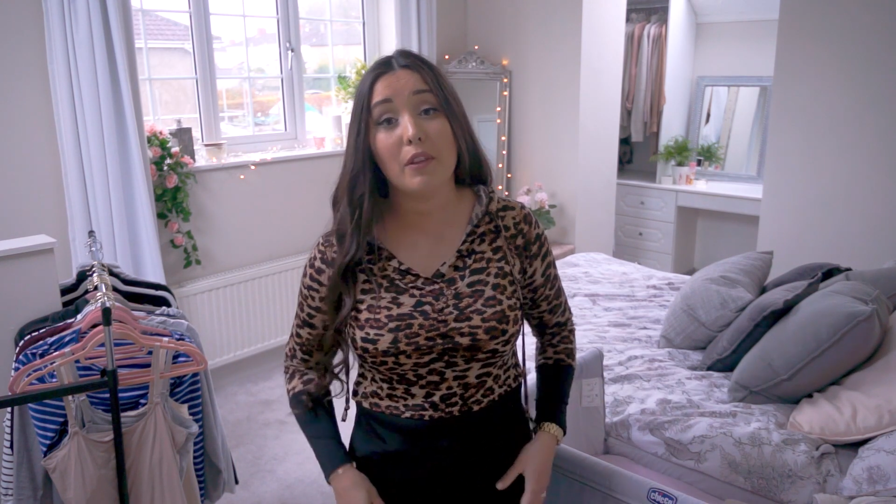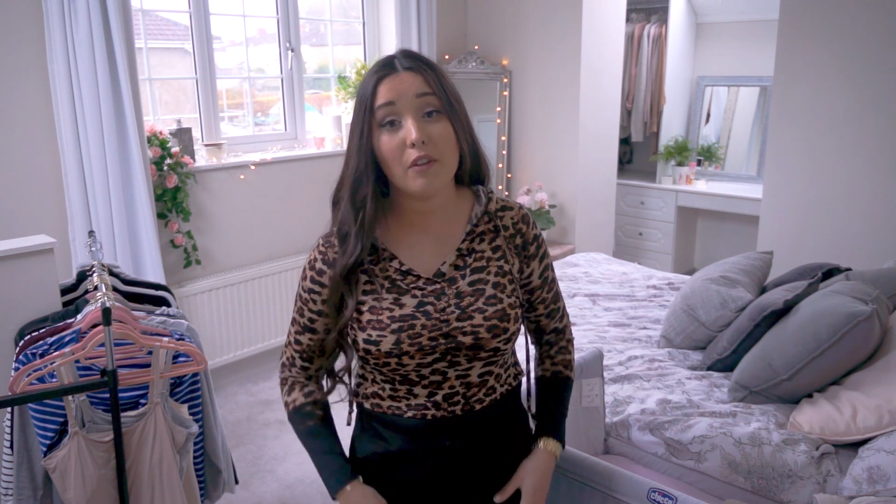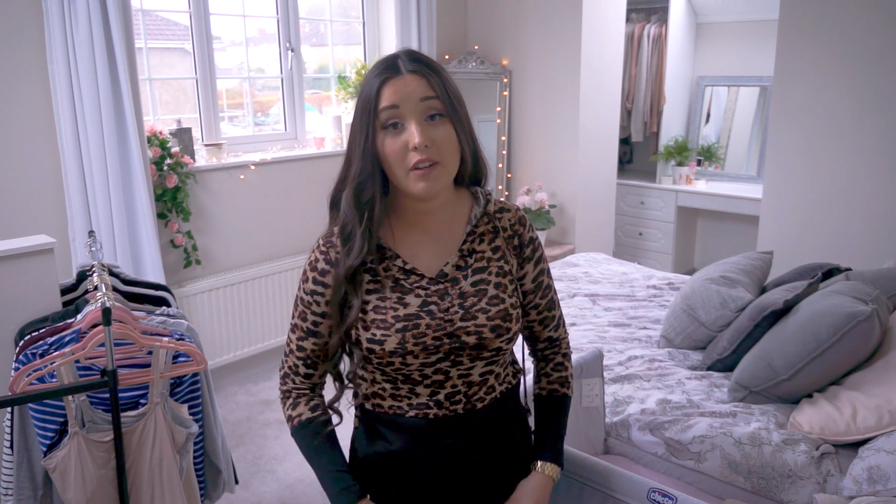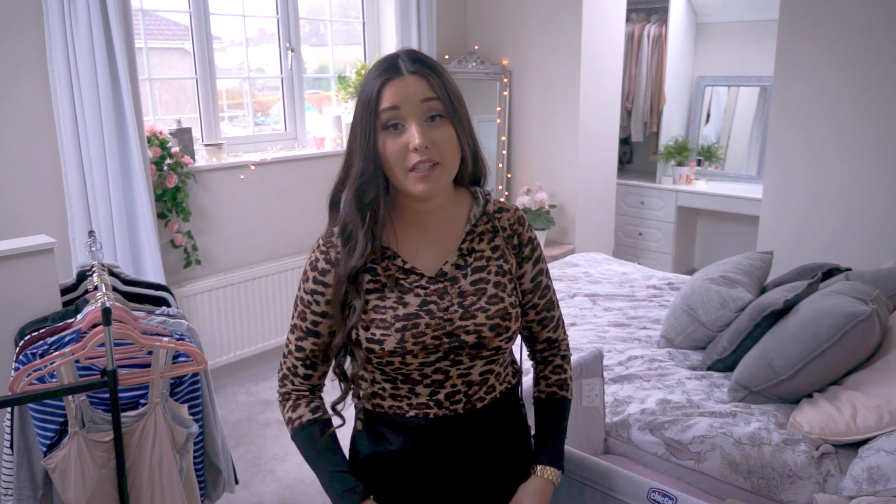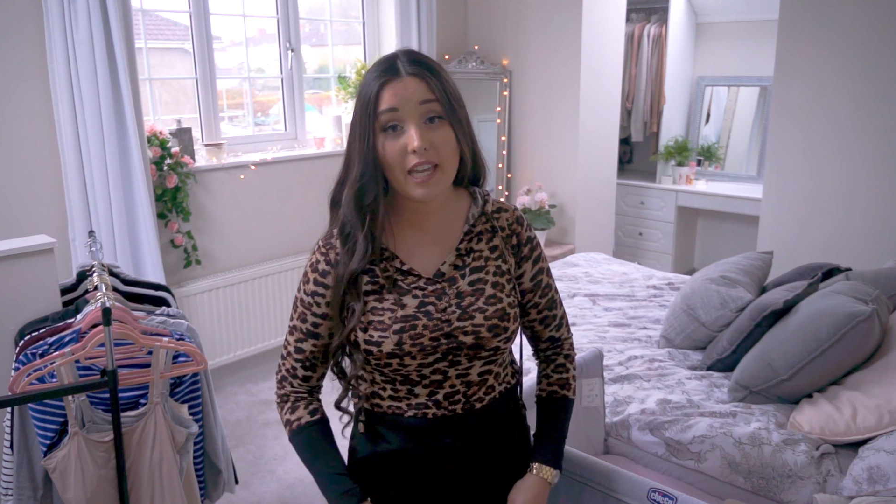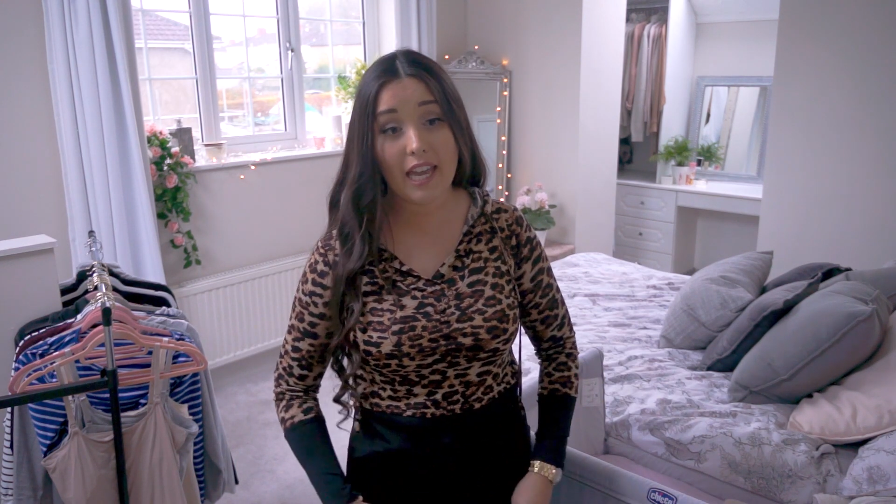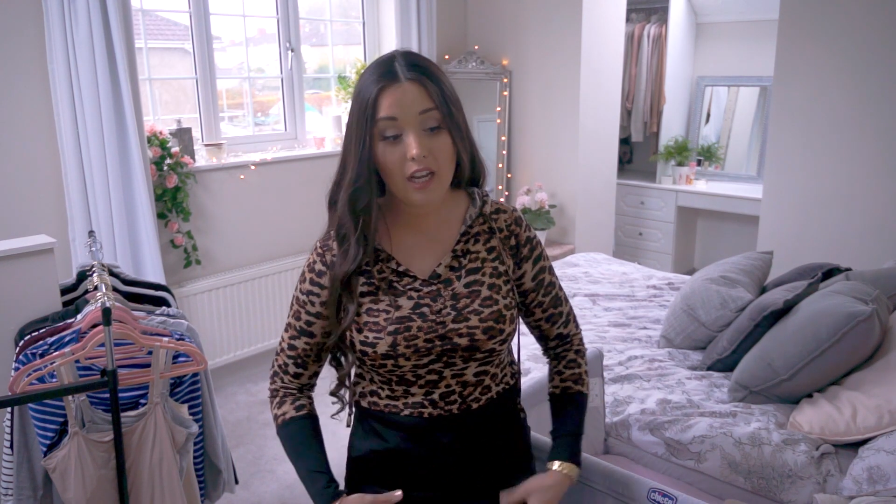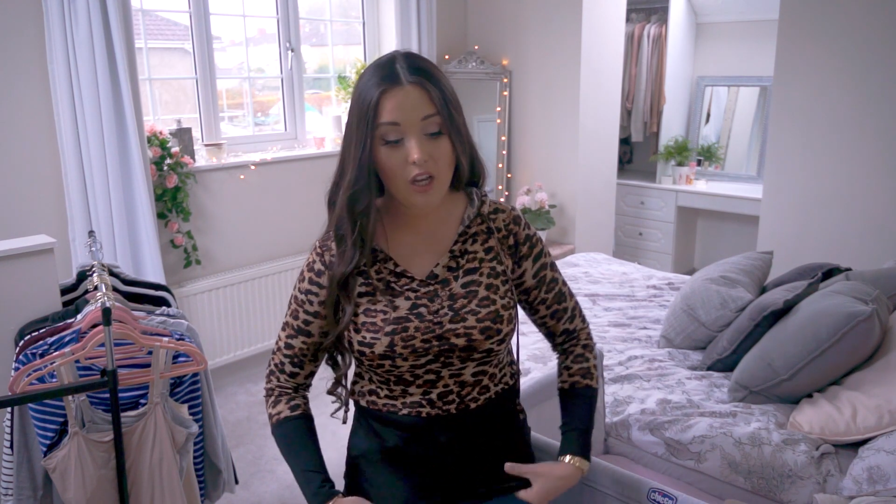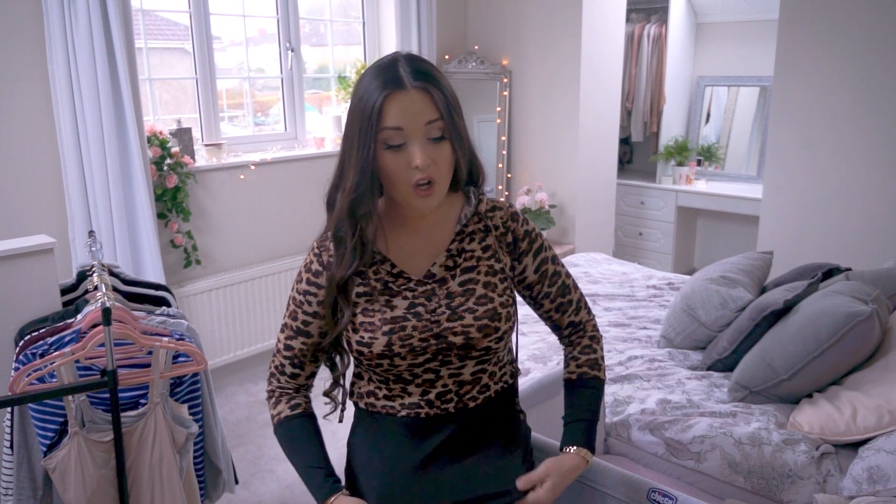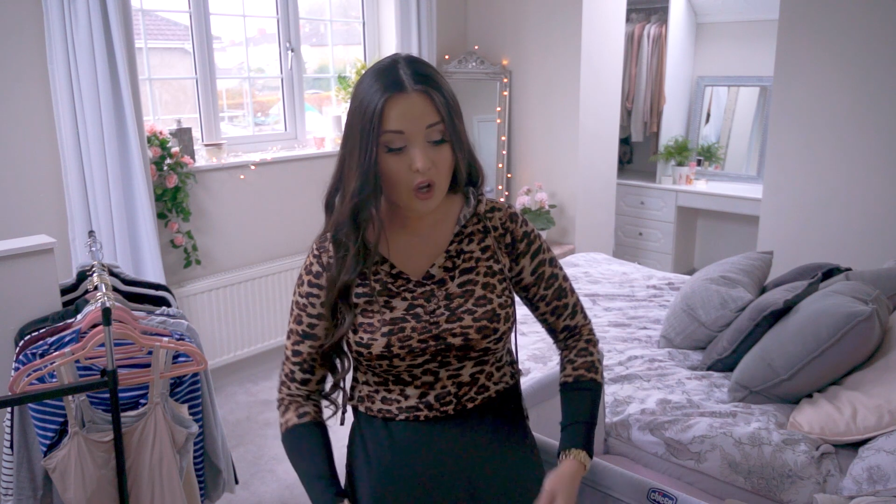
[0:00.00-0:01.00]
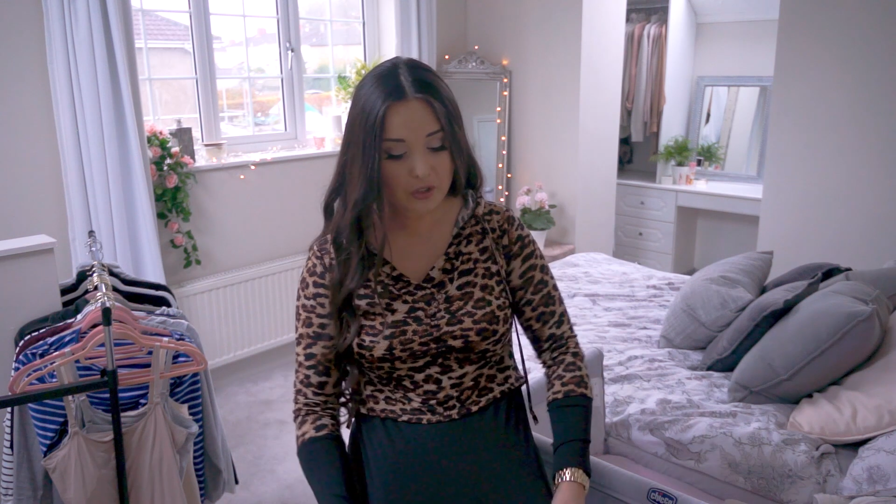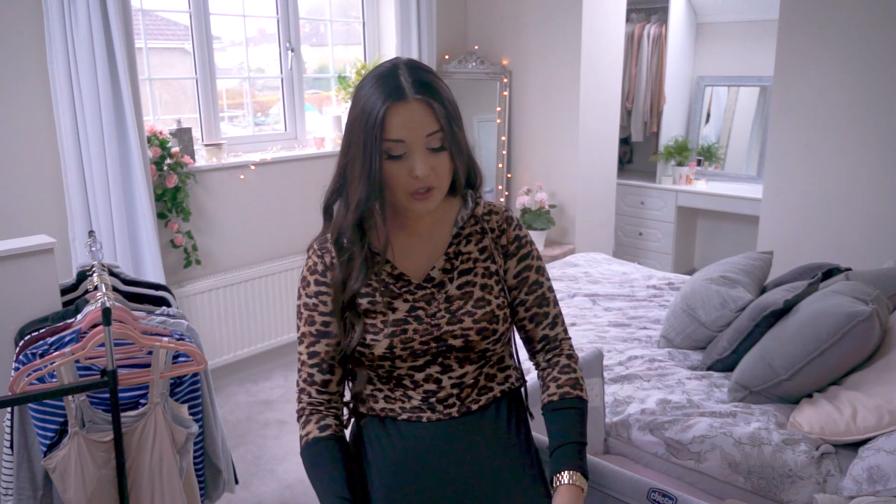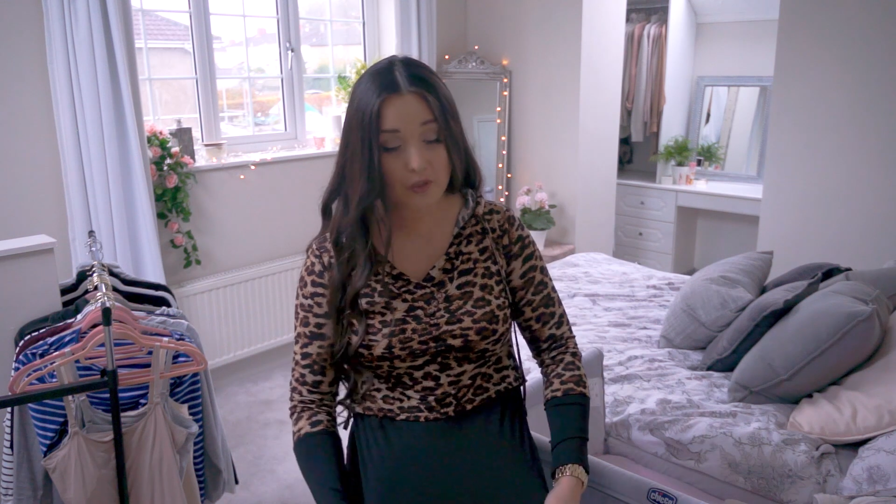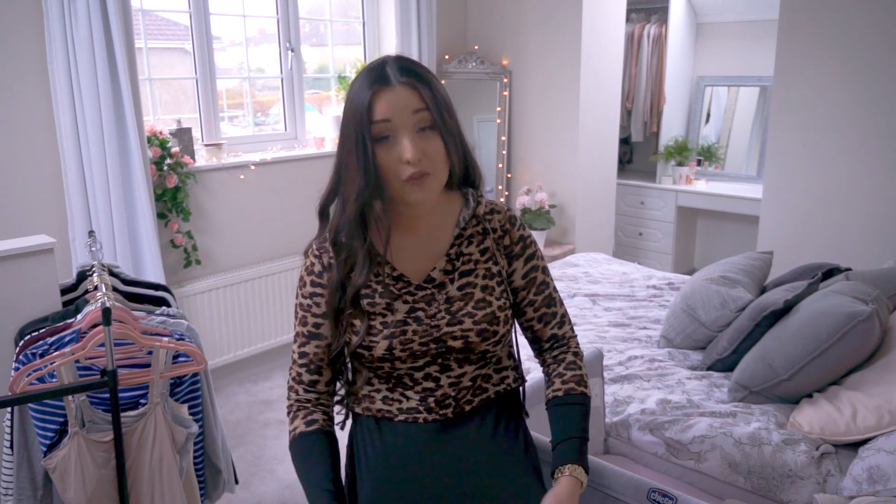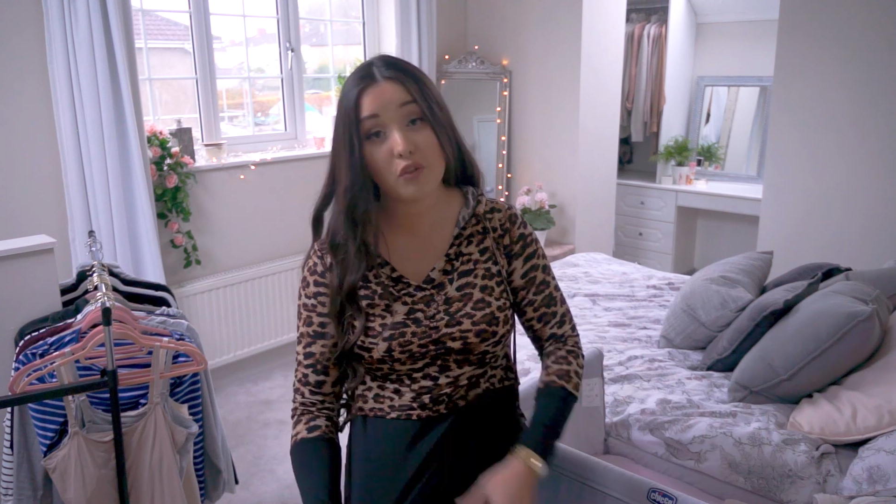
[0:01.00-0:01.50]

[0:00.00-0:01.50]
but there is a lot